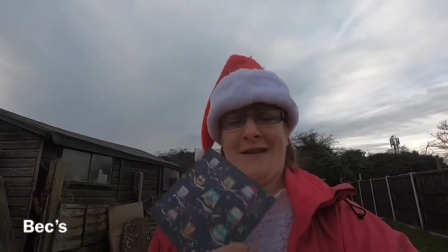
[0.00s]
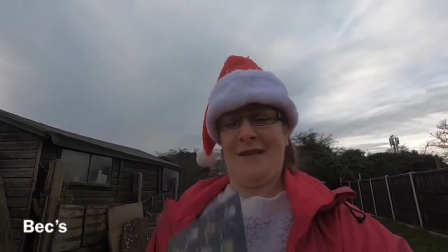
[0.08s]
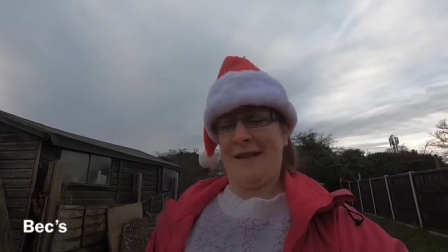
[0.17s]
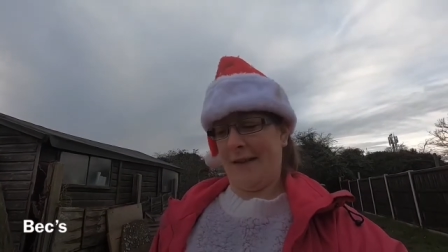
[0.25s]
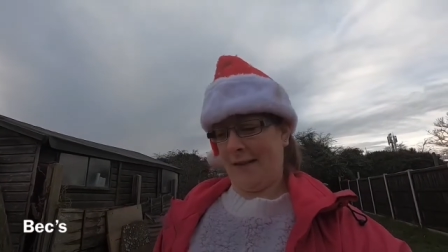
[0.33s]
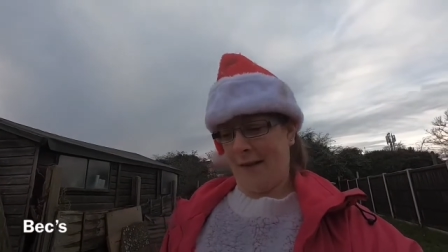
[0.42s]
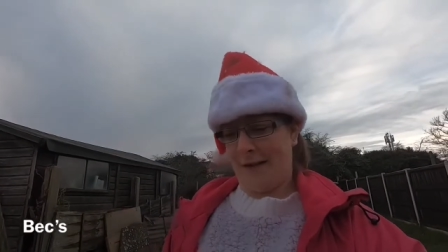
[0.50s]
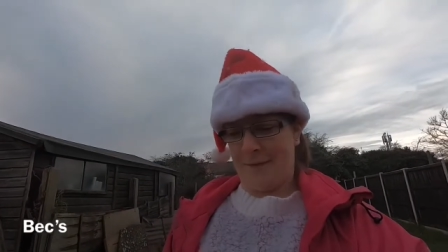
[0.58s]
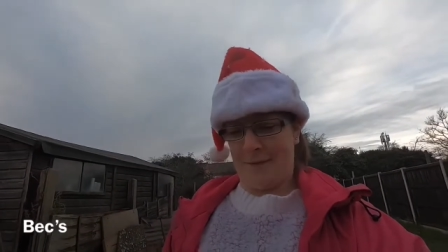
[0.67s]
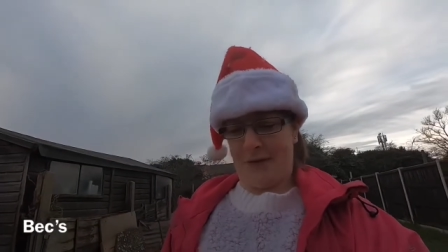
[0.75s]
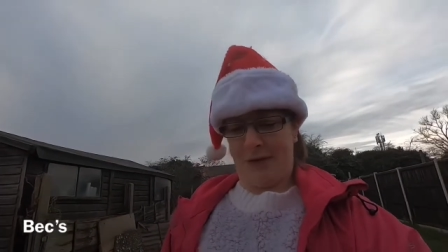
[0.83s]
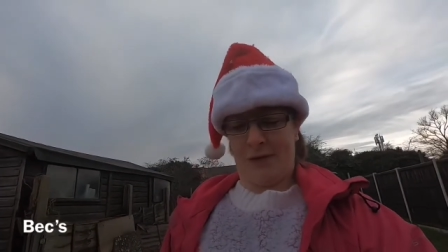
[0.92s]
this
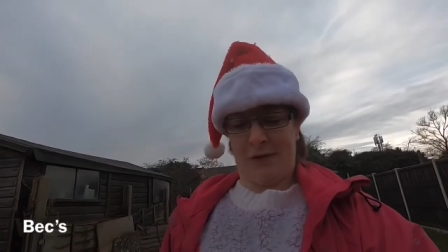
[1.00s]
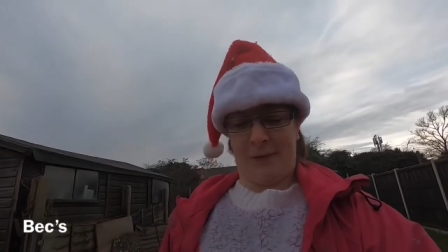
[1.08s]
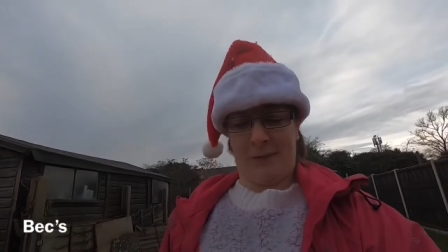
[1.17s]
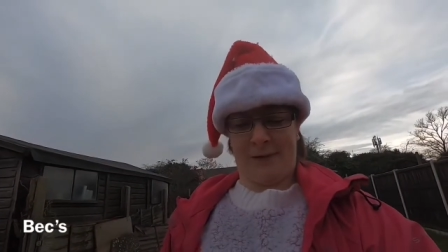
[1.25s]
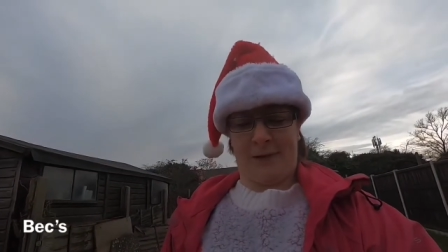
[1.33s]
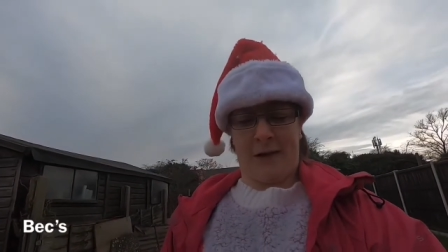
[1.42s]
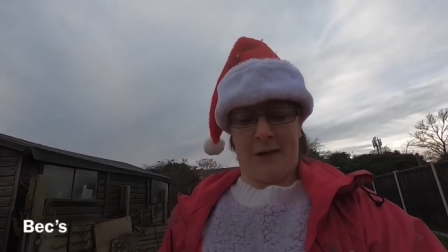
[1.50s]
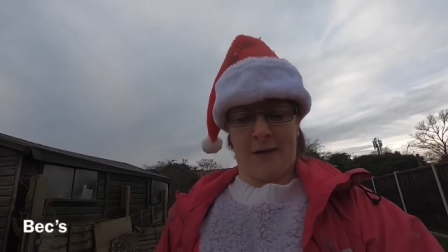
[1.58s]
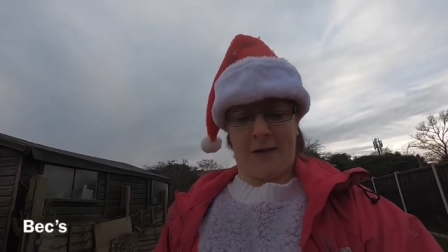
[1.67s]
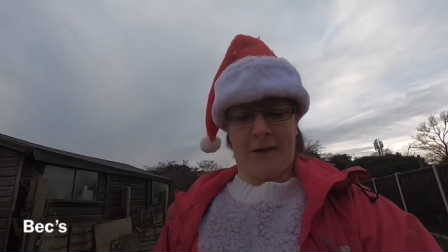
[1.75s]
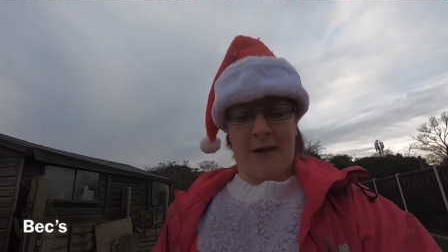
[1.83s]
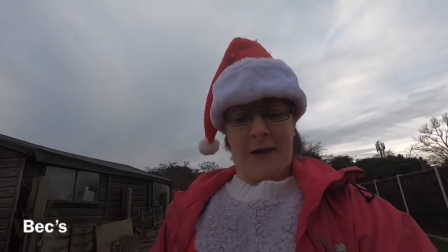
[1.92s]
um, Christmas card.
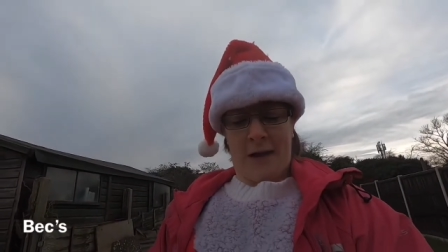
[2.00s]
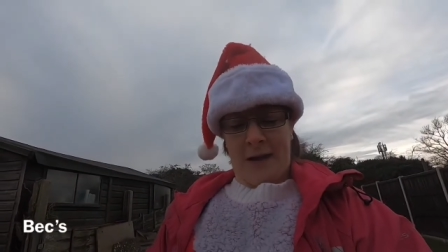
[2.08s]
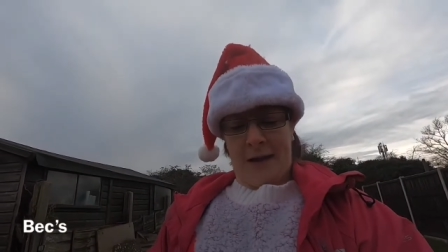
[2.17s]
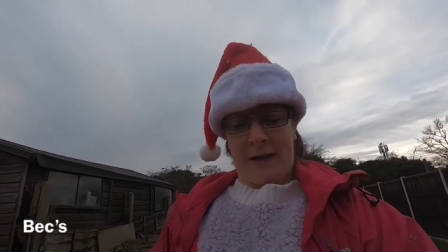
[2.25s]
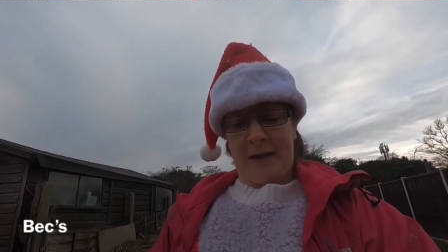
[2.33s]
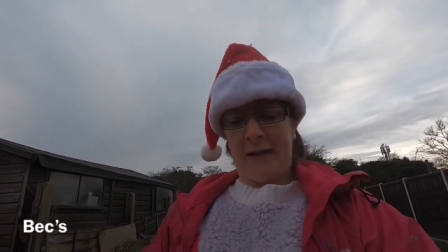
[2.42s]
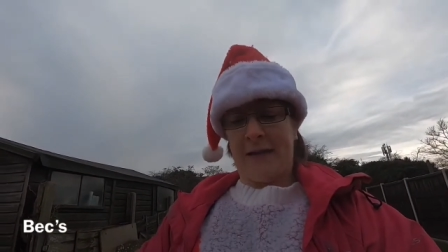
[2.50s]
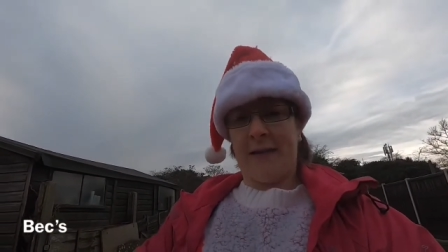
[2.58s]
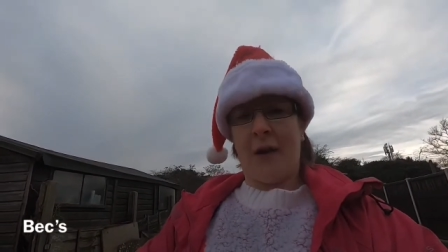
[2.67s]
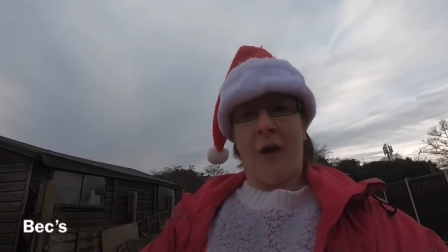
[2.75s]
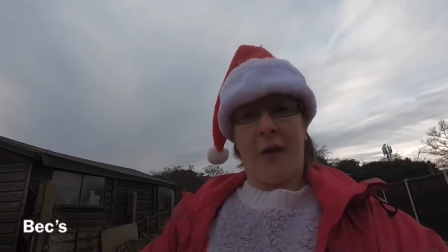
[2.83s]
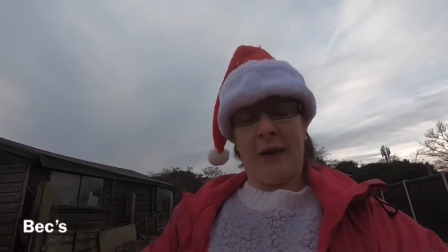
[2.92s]
And
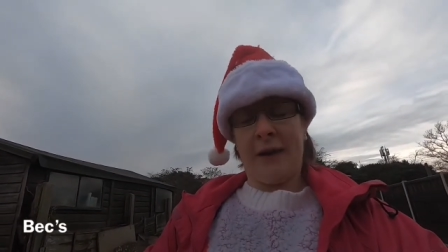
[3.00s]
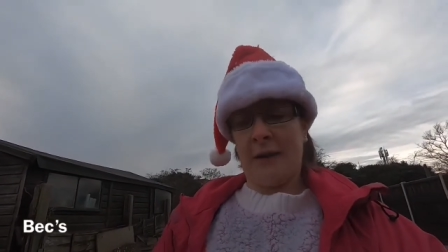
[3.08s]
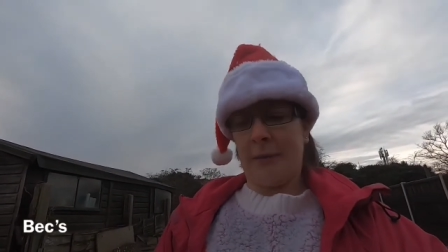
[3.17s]
inside,